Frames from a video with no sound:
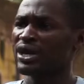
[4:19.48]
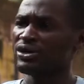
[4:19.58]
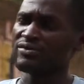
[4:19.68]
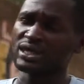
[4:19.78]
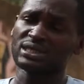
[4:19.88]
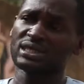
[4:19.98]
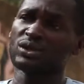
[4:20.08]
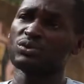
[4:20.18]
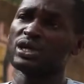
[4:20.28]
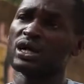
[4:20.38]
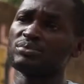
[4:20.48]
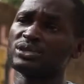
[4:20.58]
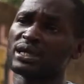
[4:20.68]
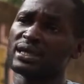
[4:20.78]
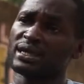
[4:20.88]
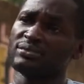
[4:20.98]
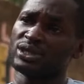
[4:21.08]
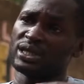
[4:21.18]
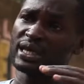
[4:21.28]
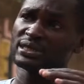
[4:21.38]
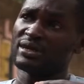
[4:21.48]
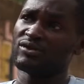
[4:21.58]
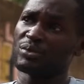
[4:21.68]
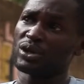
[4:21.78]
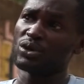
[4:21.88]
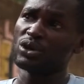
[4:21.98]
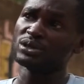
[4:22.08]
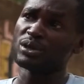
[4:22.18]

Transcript: a university league would help take the game to the next level because